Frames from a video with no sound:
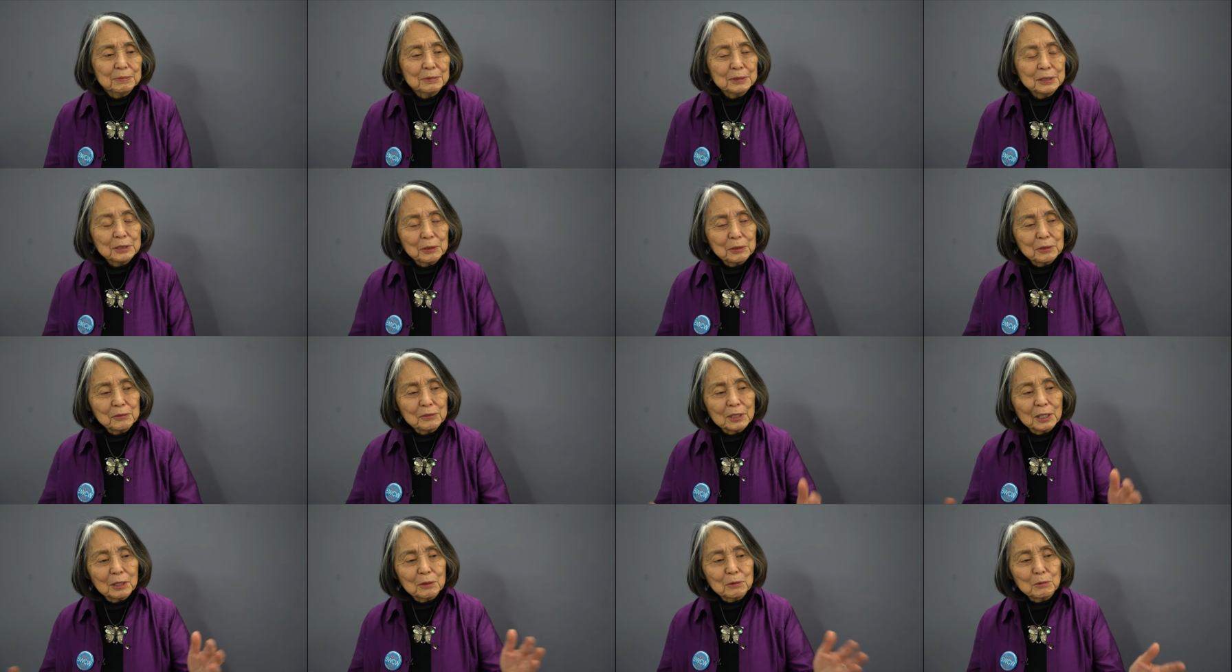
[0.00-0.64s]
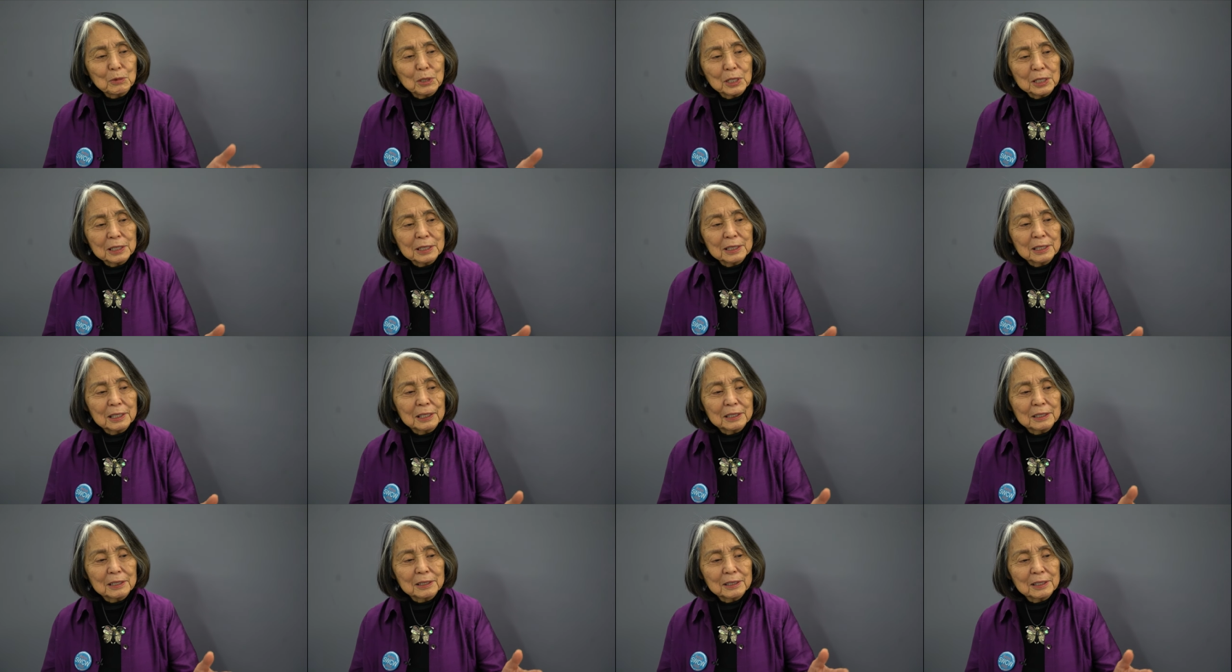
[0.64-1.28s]
you know, you've got one
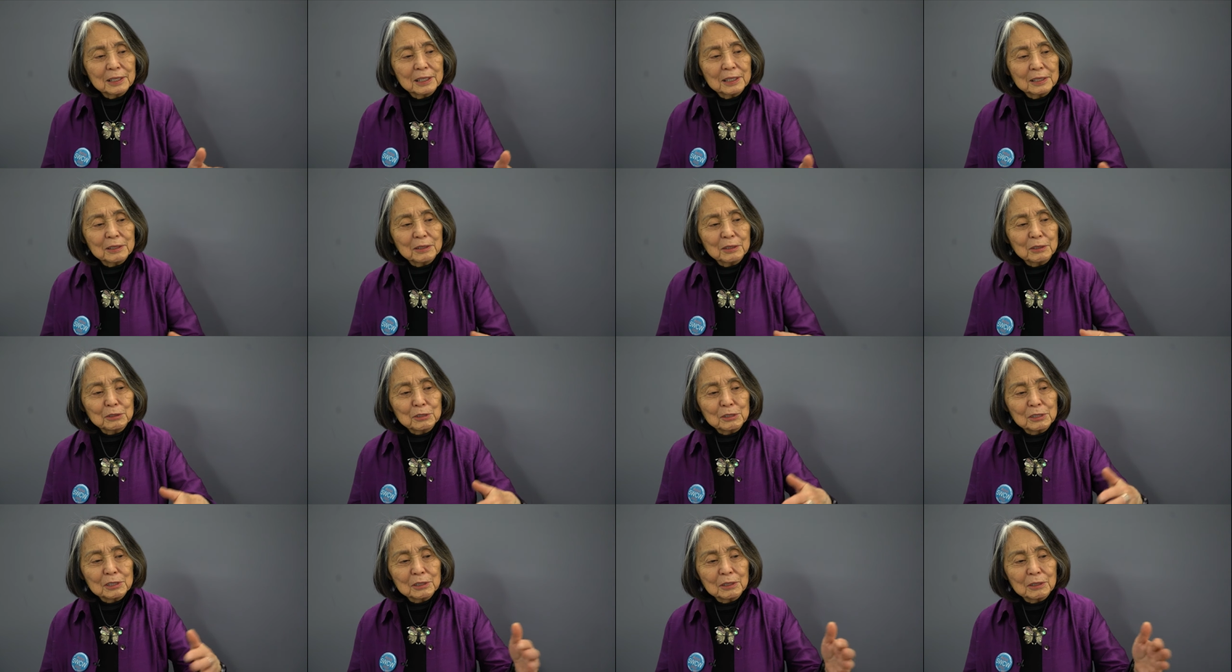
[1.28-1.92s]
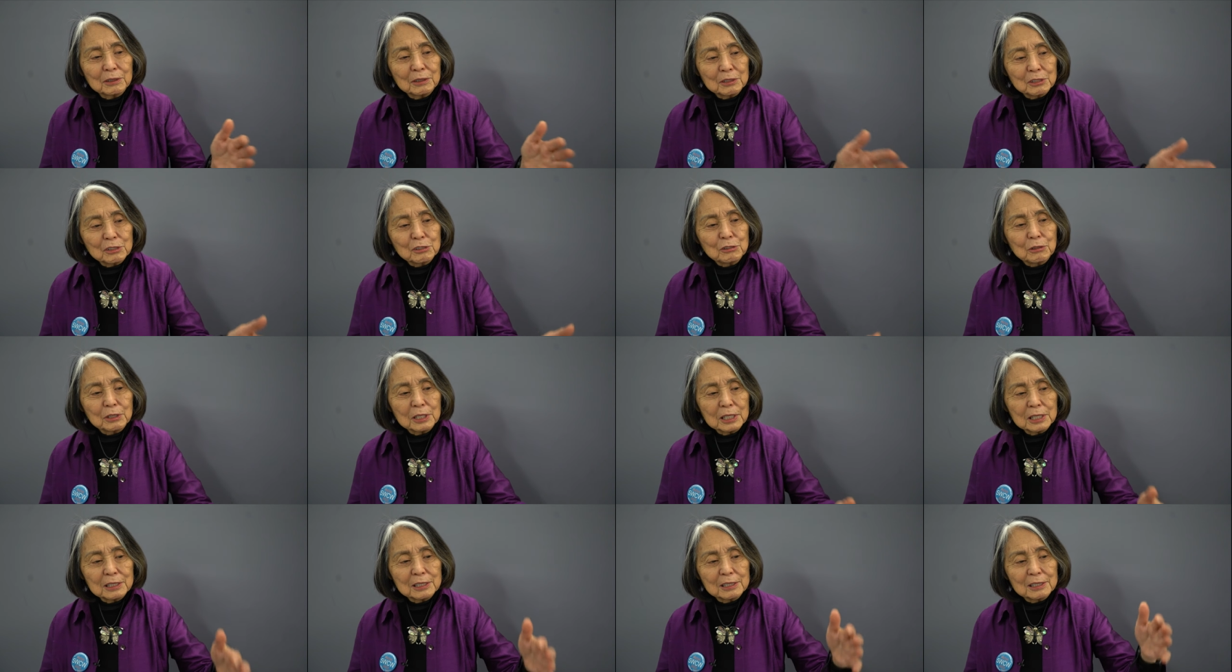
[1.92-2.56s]
that, that knows the
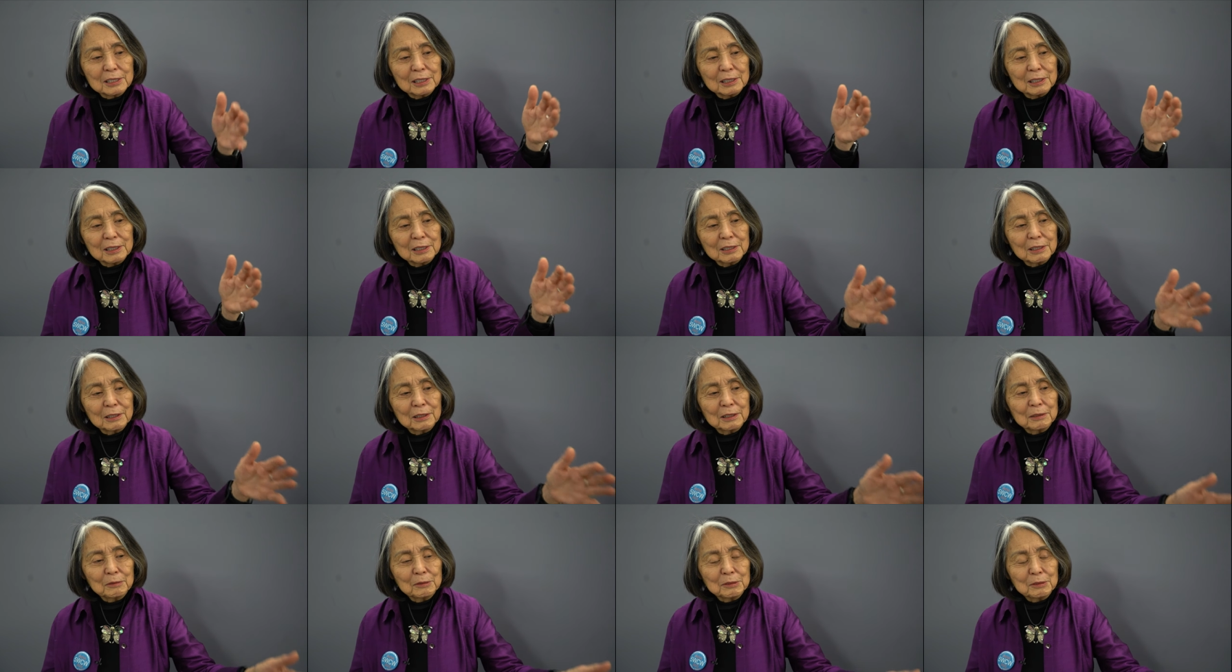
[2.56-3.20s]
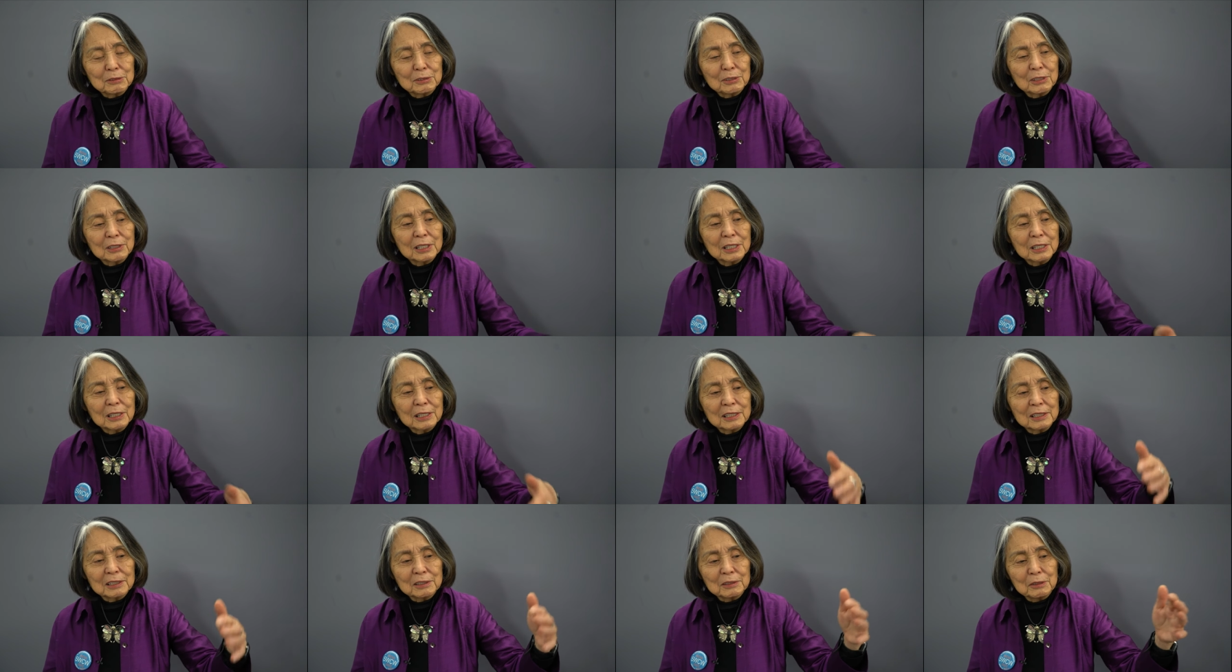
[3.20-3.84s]
streets and the
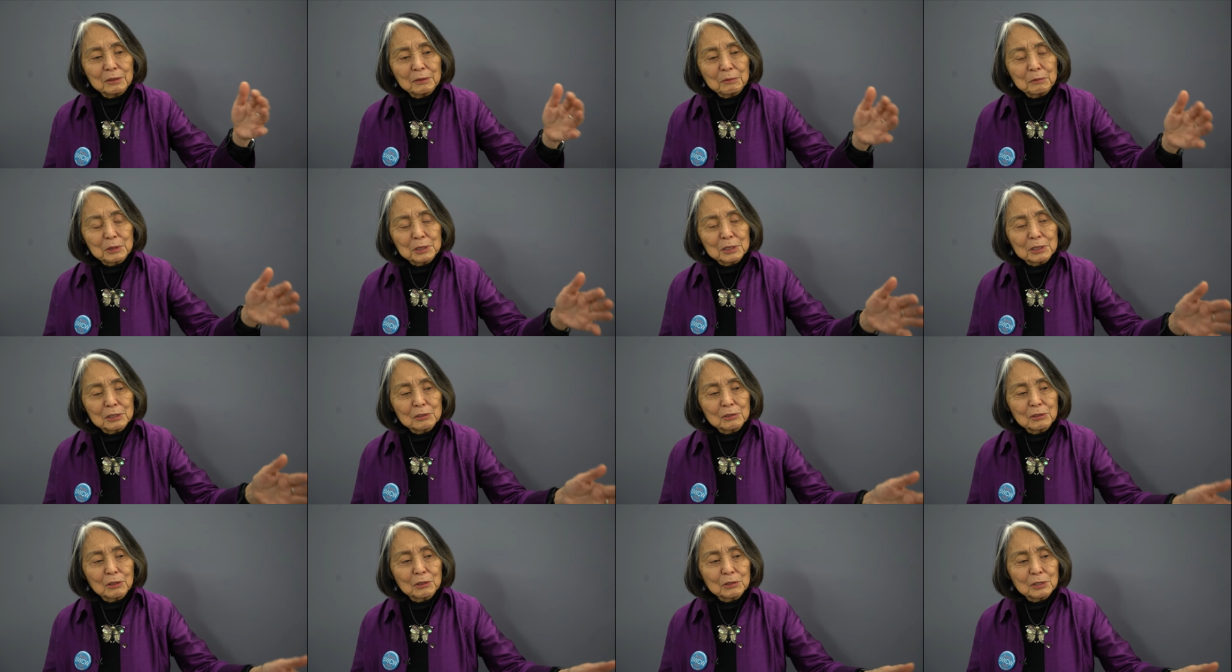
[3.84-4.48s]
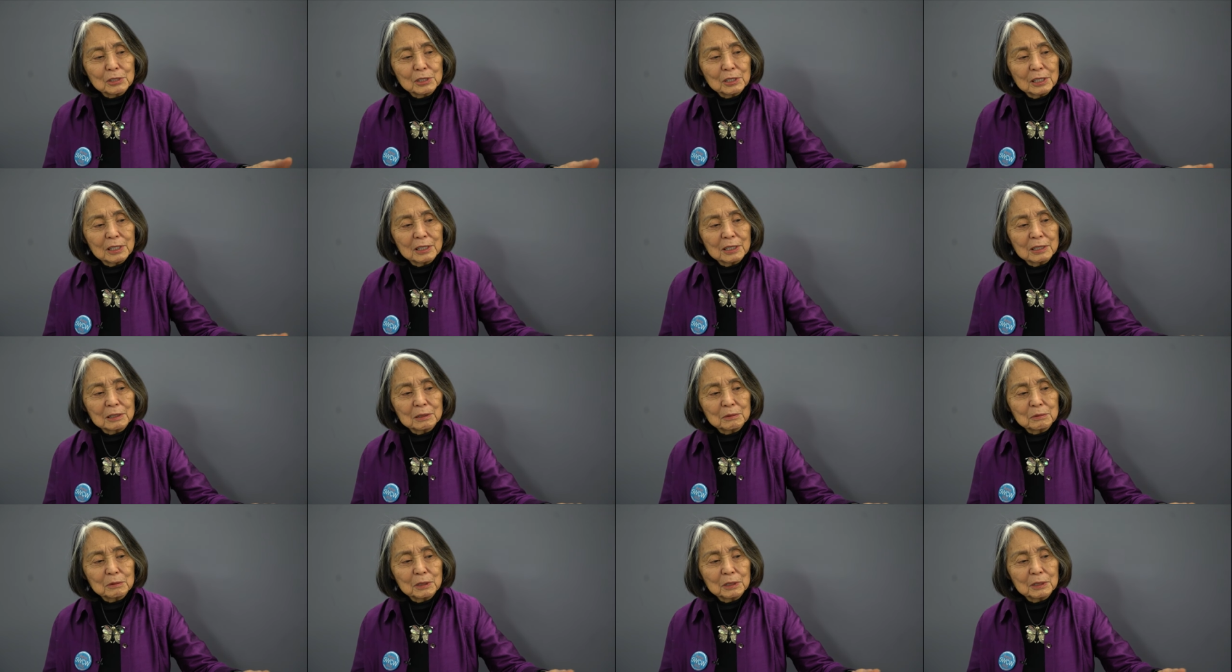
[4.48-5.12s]
city and was
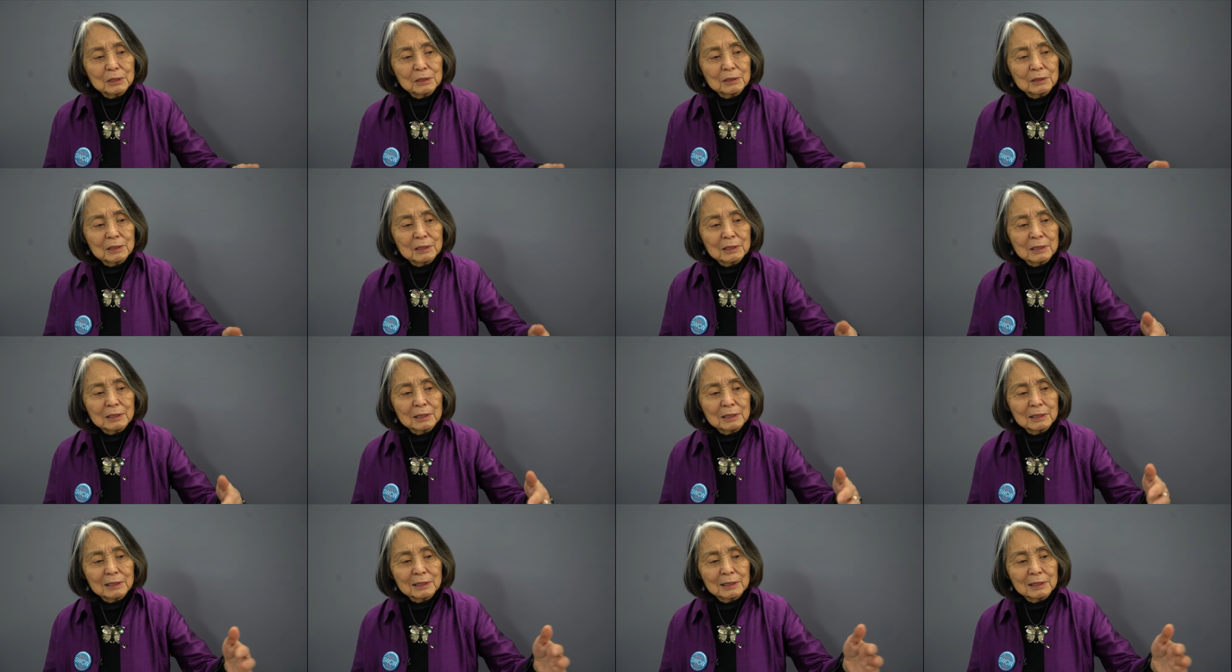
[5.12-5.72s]
associated with